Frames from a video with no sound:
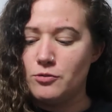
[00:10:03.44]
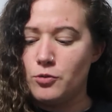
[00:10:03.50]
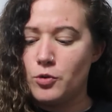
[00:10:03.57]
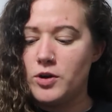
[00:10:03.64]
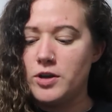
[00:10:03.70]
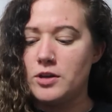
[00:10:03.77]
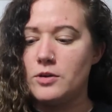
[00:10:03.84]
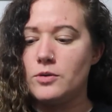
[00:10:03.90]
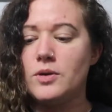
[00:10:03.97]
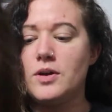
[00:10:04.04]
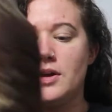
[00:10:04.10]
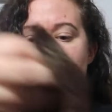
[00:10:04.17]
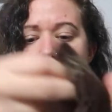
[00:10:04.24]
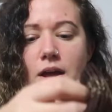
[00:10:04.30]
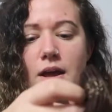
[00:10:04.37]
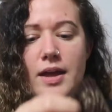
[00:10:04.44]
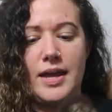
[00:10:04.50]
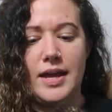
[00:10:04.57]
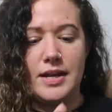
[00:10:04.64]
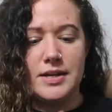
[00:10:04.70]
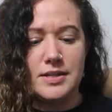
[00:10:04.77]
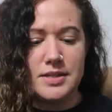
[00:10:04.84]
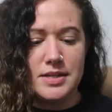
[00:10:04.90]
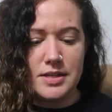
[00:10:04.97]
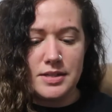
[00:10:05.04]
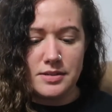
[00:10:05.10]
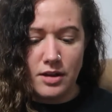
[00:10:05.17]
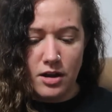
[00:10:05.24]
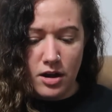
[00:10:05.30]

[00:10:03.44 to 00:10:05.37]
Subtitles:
for you. And these